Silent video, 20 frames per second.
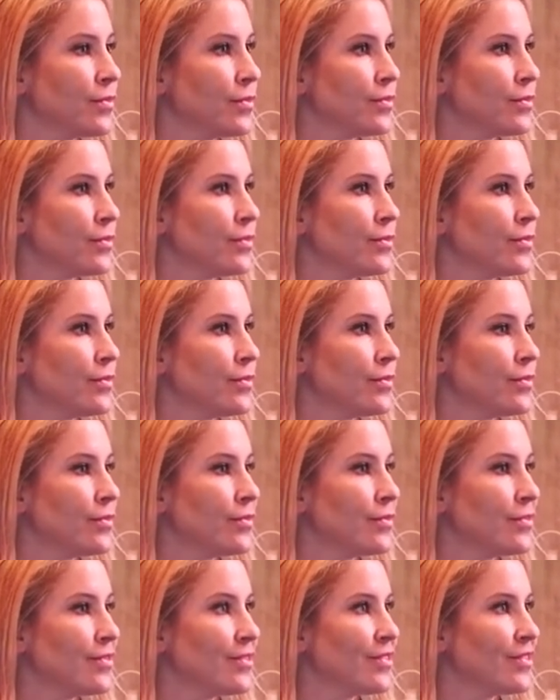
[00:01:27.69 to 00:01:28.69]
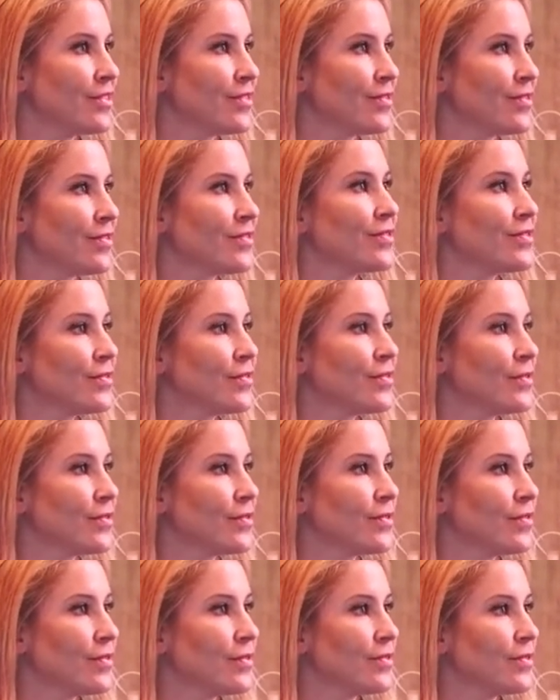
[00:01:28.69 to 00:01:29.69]

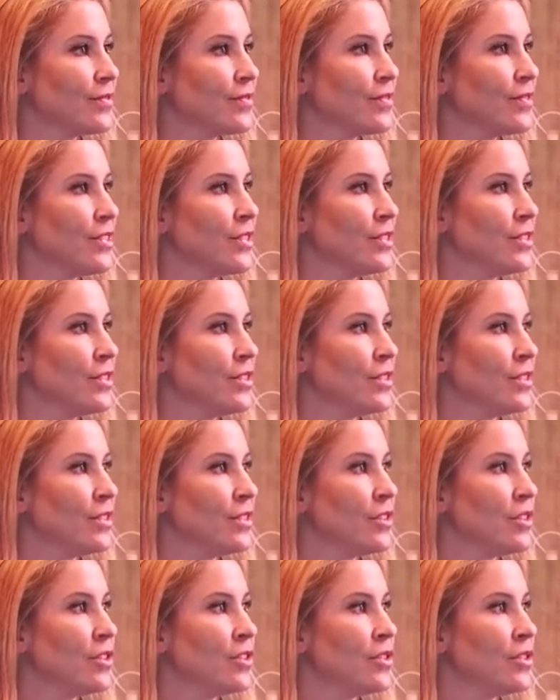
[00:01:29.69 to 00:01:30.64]
[no speech]